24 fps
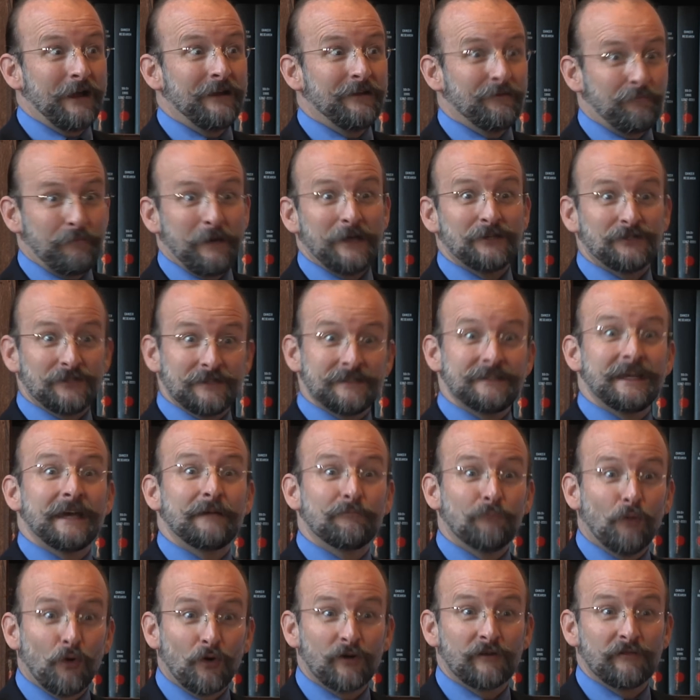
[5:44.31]
If patients take
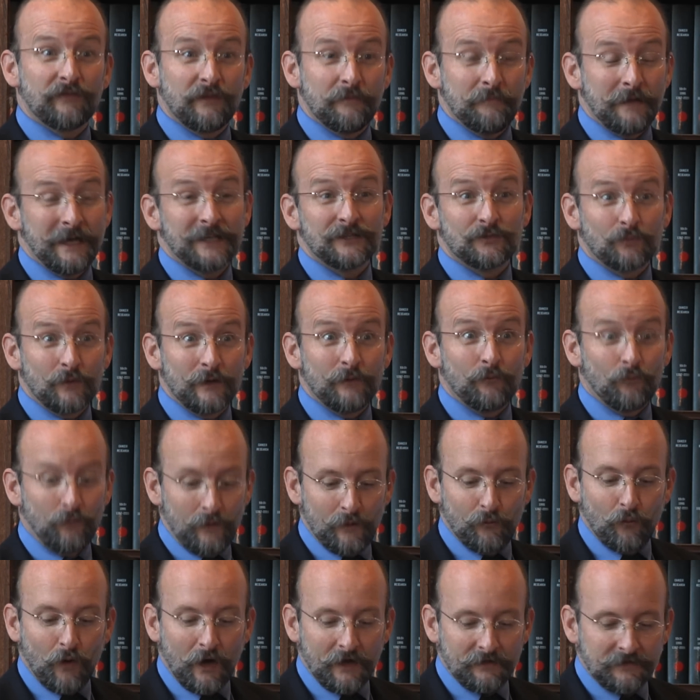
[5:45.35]
more of the meds we
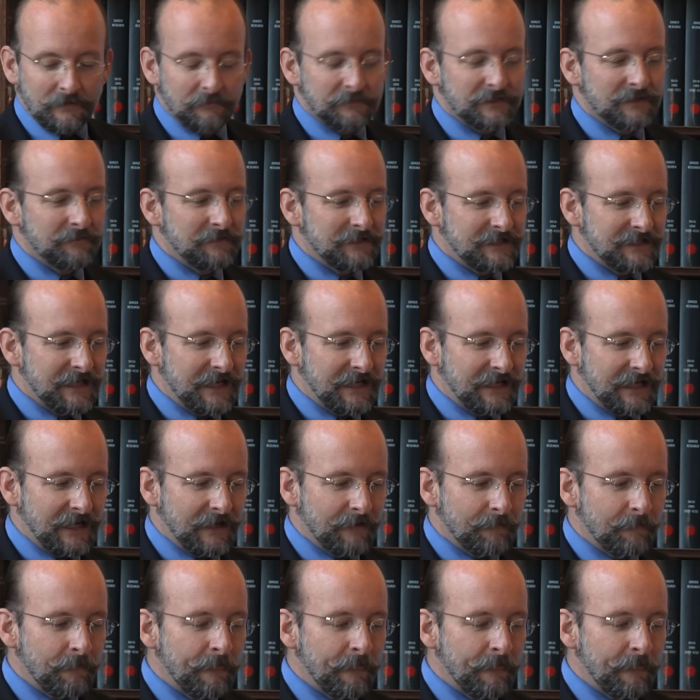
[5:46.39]
want them to be taking.